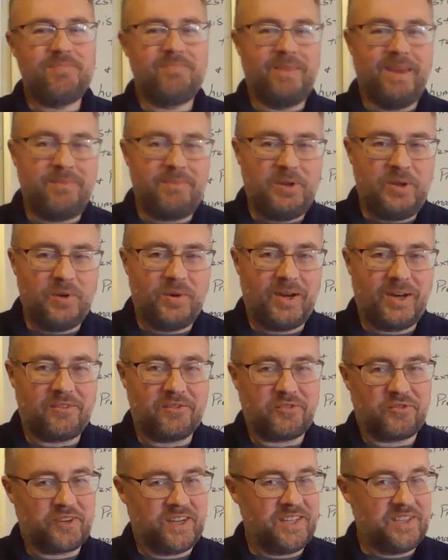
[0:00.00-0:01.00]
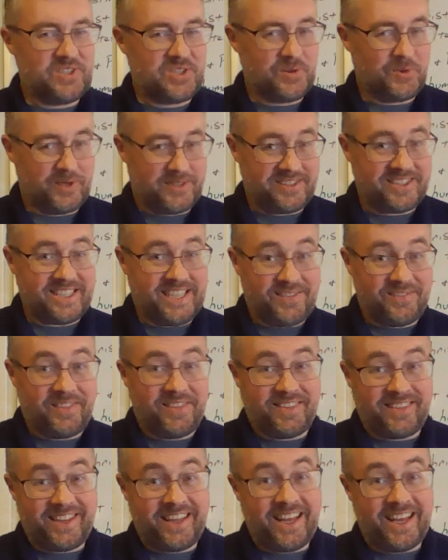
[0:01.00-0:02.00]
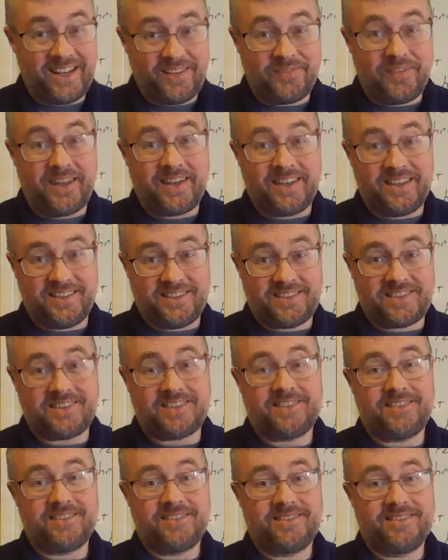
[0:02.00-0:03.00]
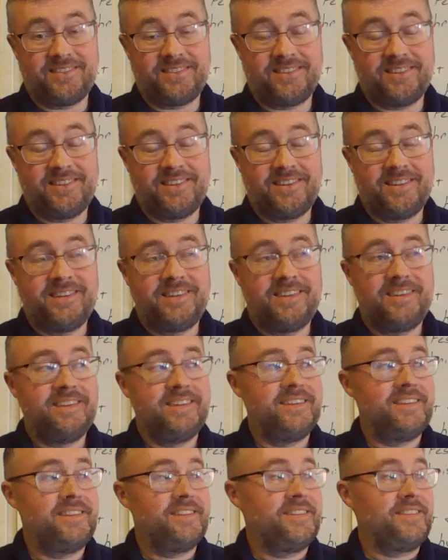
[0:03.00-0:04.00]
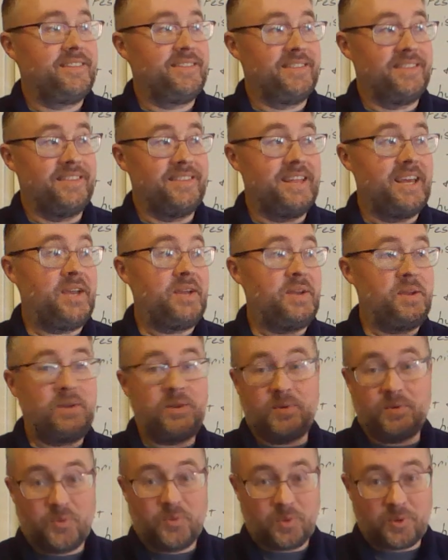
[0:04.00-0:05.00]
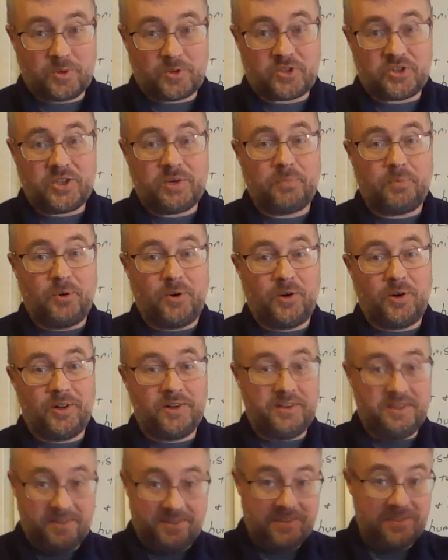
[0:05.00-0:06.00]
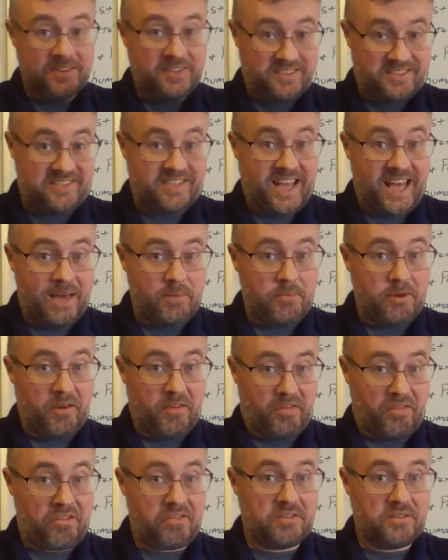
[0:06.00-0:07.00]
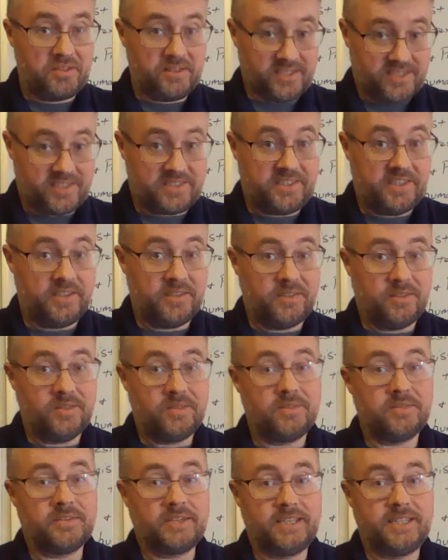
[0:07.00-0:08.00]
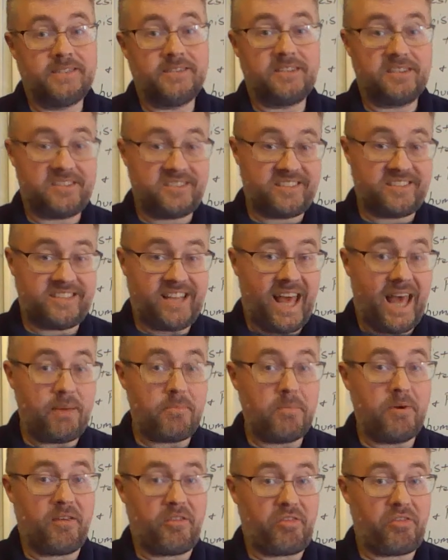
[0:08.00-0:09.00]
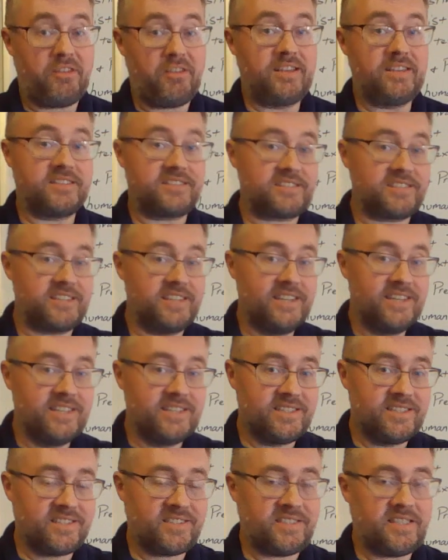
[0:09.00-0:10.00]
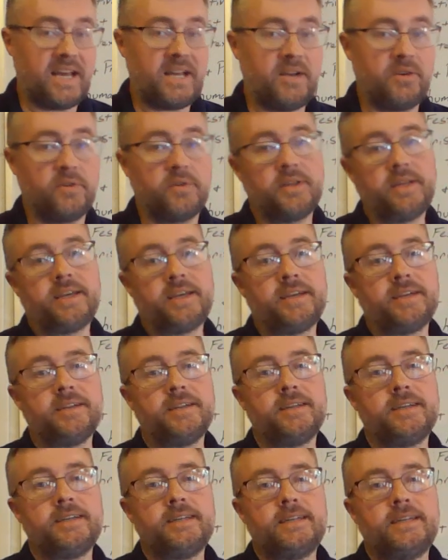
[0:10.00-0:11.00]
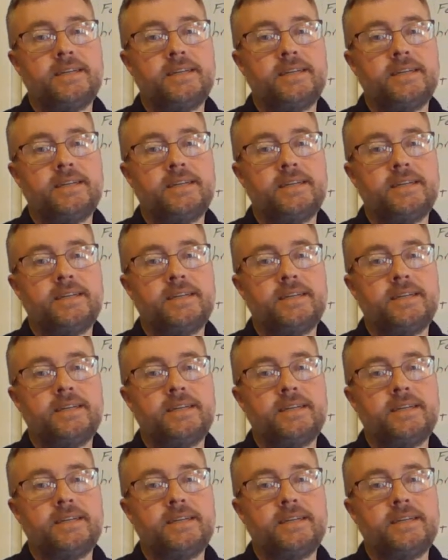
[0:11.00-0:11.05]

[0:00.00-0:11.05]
Maybe you have friends who are Seventh day Adventists. They worship on the Sabbath still, right? The Sabbath is Saturday.